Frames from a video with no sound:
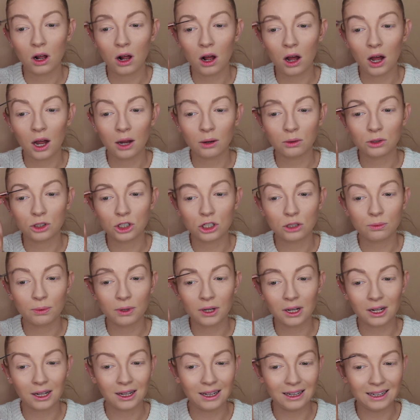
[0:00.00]
I was just
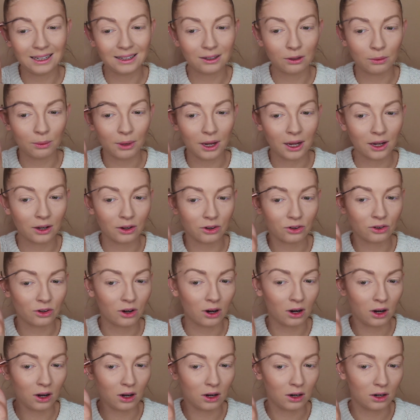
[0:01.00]
being a little bit
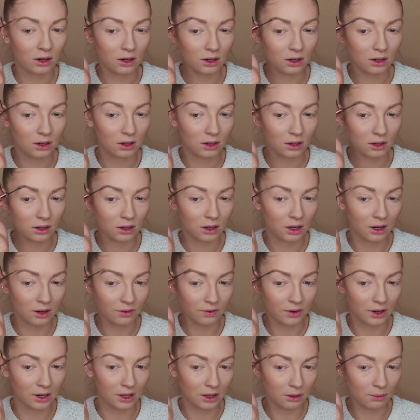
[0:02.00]
extra and
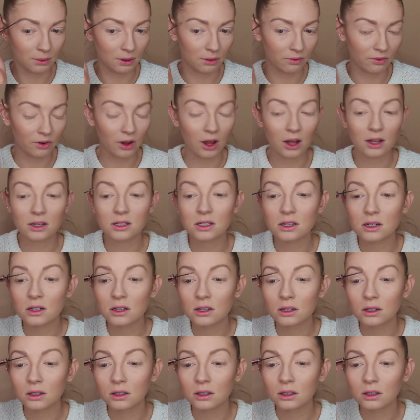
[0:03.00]
filling them in first.
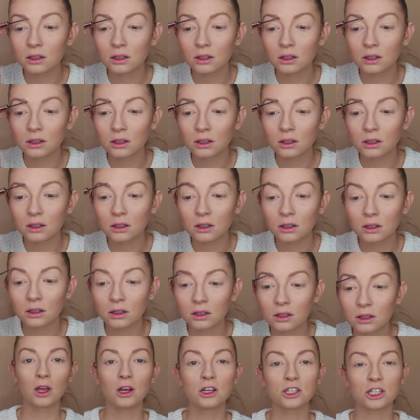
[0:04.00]

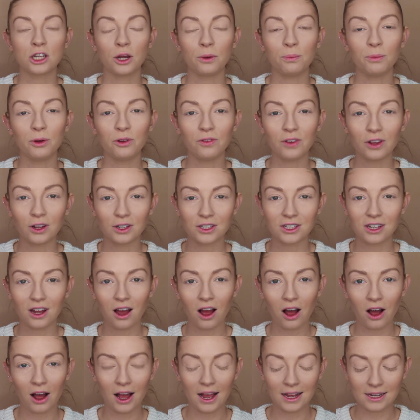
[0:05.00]
So moving on to
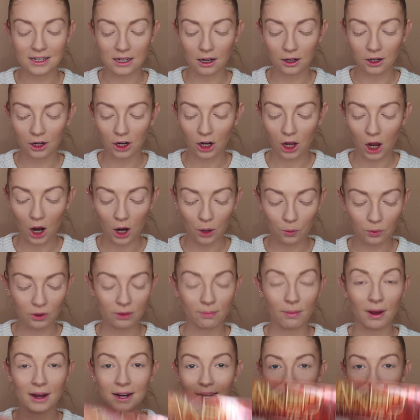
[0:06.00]
eyes, I'm going to go in with my